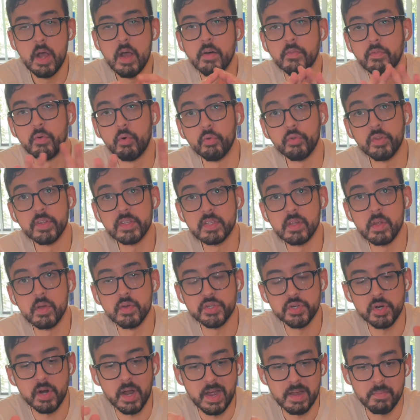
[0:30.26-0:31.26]
Full
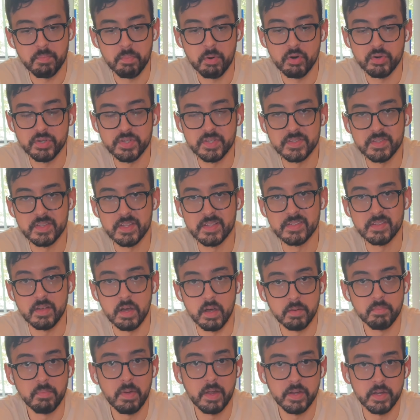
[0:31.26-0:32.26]
disclosure, I purchased this
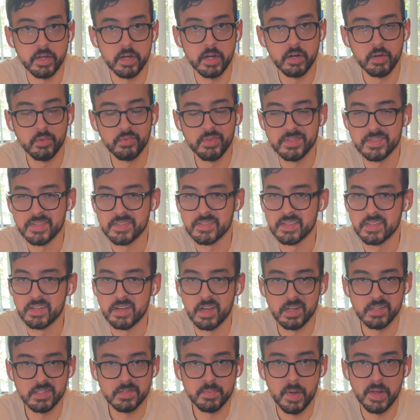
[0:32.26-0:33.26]
on my own. This is a
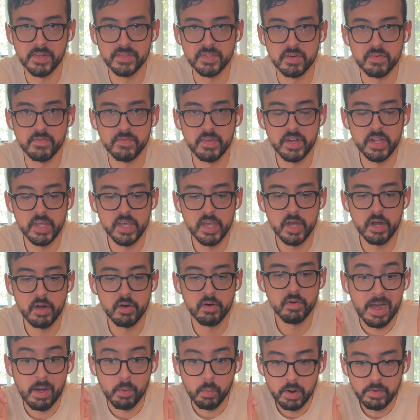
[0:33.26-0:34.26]
non-sponsored video.
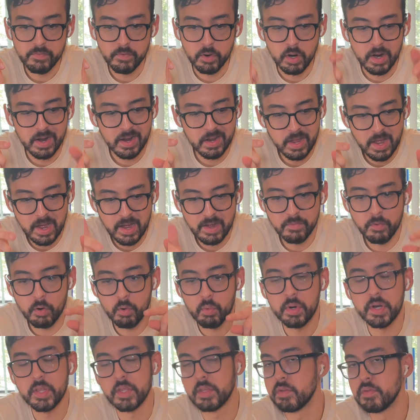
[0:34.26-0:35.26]
However, I have
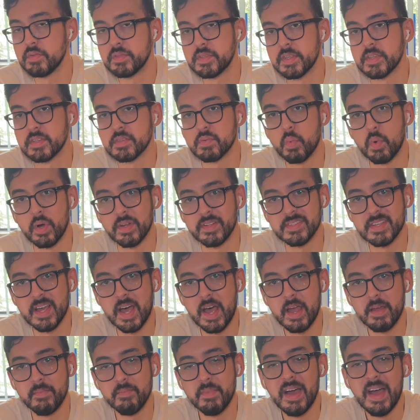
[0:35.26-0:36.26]
already used this one
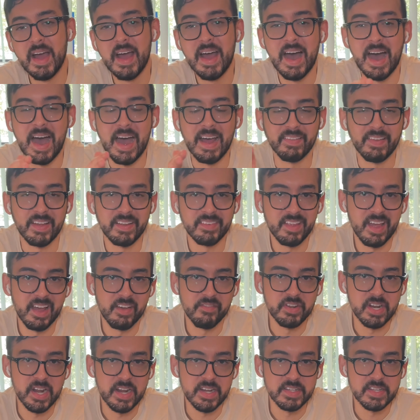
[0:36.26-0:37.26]
time. I like to have
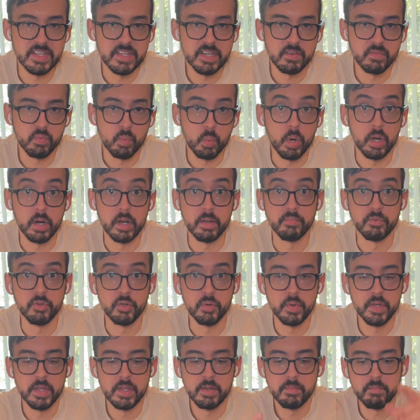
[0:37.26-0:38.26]
an idea of what I'm
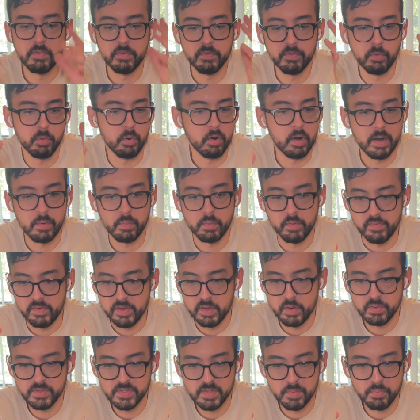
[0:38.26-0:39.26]
doing before I
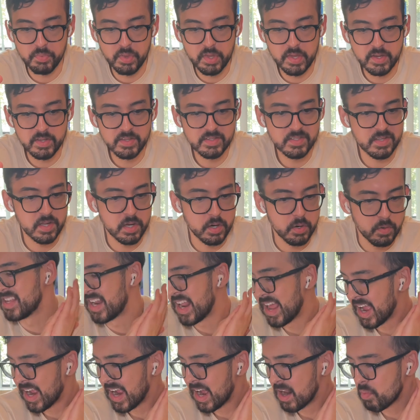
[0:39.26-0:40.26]
review something. So today
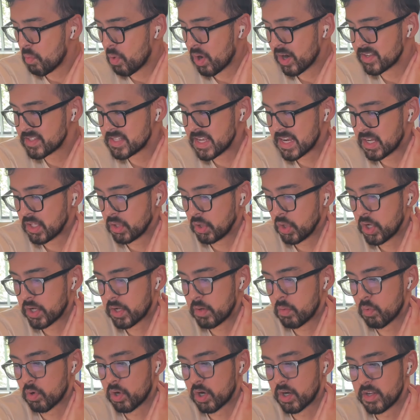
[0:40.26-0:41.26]
I kind of want to take a look and
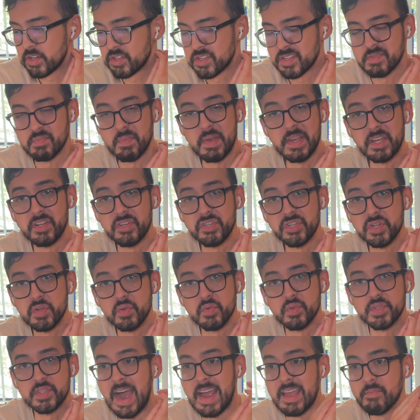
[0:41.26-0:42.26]
we're going to just make a
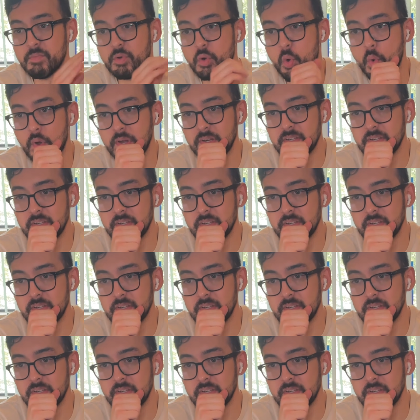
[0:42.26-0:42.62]
juice. I am going